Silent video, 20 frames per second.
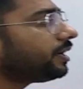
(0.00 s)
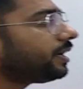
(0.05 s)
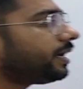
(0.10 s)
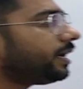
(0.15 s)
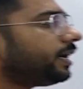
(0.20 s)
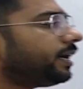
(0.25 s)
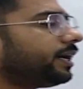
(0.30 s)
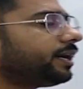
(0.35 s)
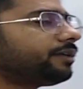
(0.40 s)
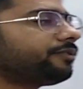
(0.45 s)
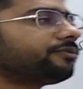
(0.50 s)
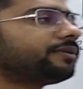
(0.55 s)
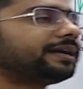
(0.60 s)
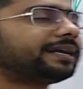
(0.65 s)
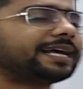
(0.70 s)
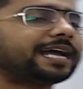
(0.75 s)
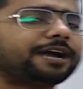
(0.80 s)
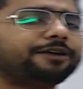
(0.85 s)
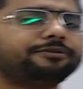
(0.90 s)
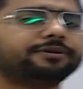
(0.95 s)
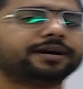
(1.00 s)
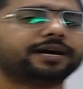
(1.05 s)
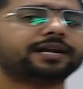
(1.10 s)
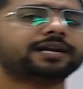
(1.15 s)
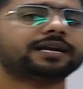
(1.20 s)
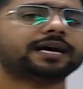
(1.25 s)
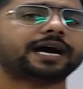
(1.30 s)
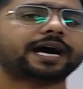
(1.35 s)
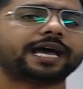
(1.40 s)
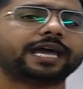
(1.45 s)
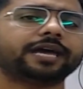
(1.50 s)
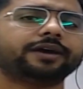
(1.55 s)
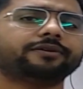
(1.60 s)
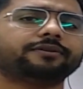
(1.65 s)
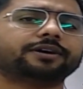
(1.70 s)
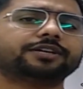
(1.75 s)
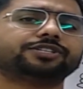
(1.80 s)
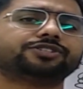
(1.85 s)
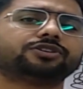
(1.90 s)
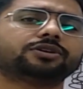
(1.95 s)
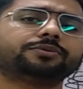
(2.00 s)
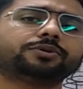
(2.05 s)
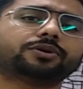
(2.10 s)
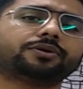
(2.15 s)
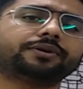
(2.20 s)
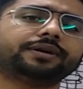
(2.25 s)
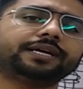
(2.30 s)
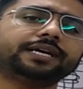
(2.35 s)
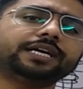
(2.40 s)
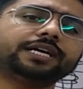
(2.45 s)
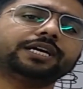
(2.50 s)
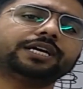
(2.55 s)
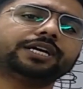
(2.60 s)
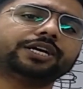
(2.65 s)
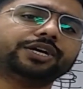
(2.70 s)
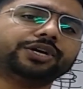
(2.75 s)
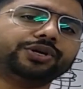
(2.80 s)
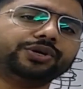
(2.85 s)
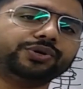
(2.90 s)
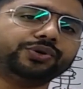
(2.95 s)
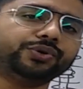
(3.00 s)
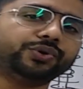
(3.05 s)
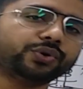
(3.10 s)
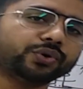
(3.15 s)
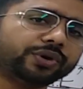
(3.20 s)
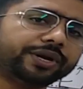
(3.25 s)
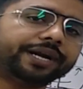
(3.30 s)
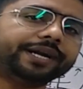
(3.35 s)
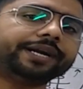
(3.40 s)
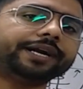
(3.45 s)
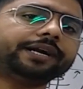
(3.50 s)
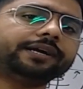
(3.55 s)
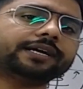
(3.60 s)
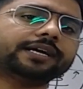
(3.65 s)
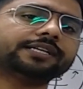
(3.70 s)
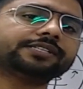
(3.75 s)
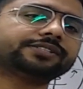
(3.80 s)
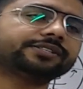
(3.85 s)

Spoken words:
here what I have done, I have assumed only unity turns